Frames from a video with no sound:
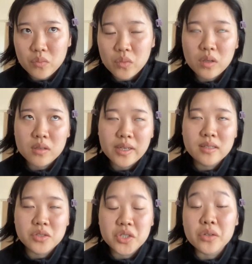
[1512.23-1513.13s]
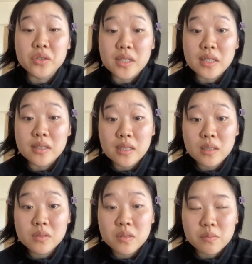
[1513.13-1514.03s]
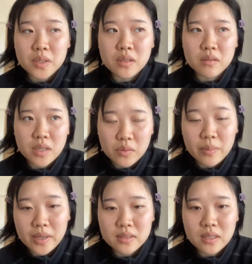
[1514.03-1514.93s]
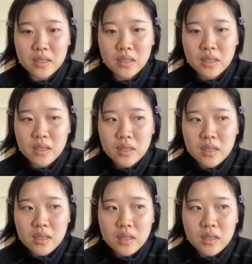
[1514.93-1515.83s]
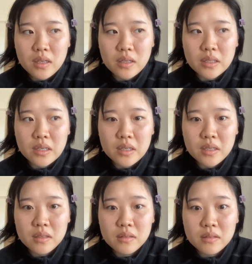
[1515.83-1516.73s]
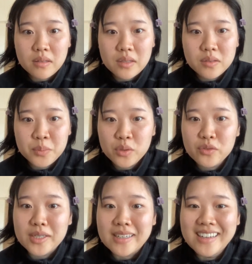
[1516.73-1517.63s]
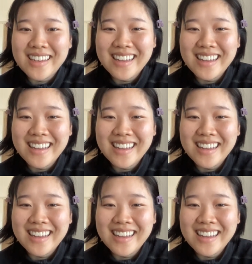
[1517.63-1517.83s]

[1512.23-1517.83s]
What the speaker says: well, I guess generally Latinos, but they were Mexican. And then I was Peruvian.